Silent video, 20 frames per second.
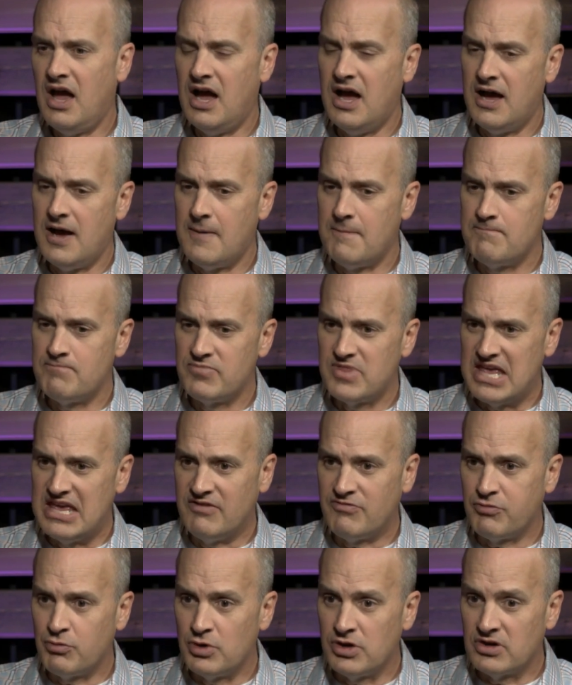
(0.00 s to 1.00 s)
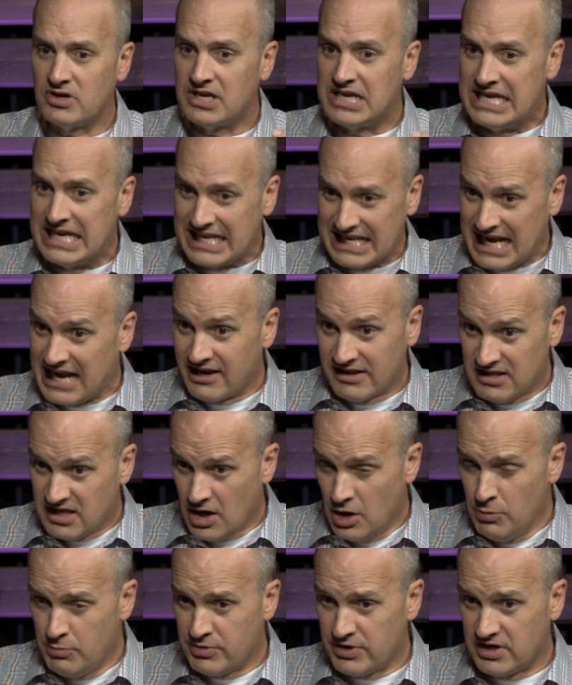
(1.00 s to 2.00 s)
Um, if we'll get it out in
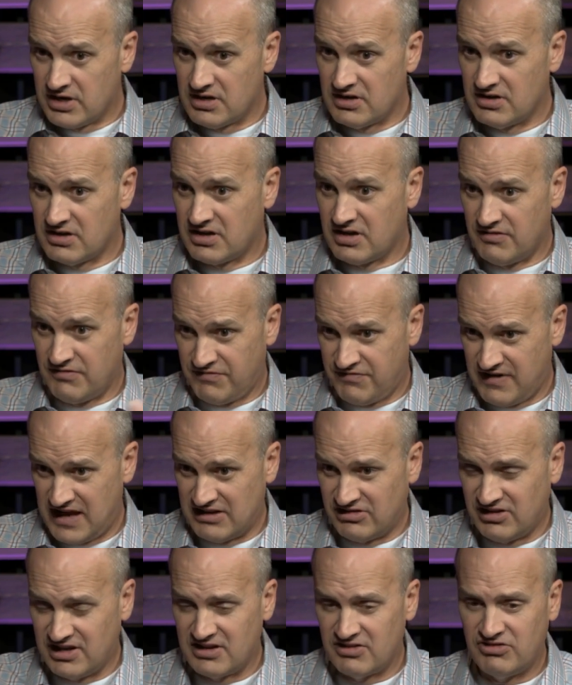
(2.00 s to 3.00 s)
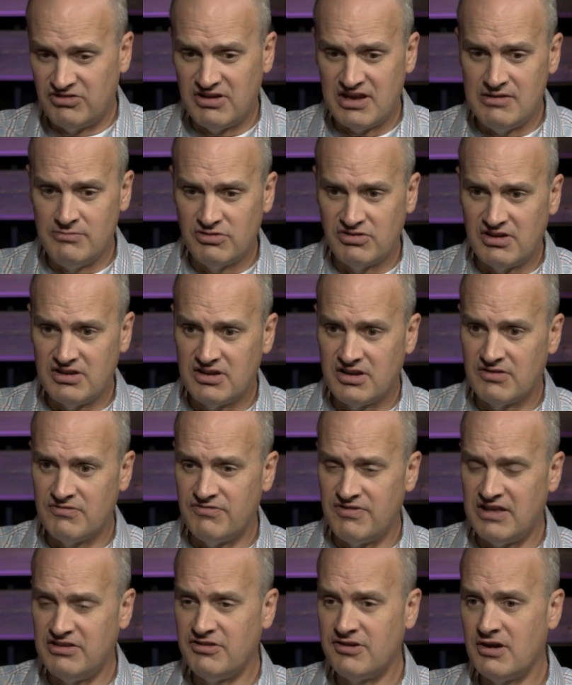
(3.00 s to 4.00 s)
the open, confessing, as James said,
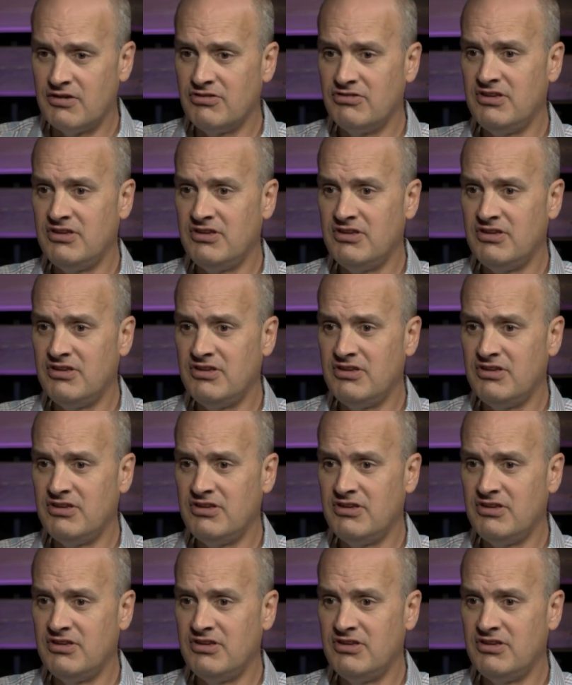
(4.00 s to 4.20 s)
confessing our